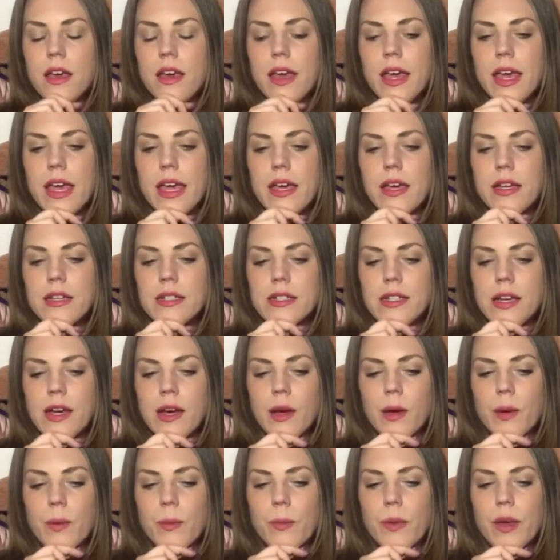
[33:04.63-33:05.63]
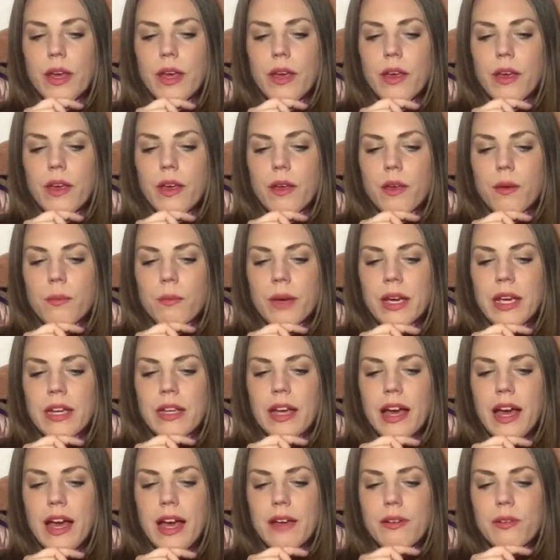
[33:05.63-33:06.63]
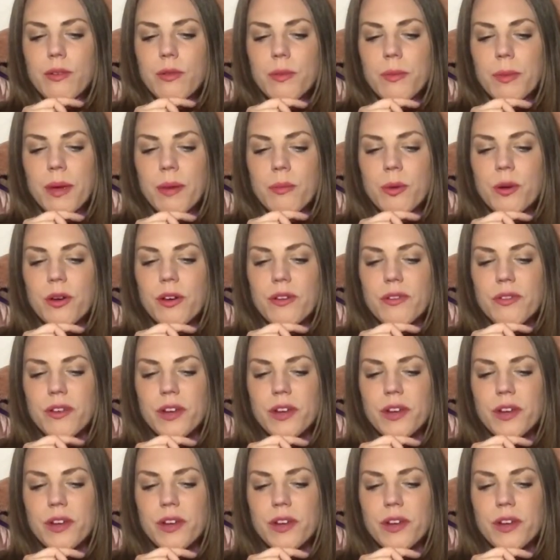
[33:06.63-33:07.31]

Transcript: And I remember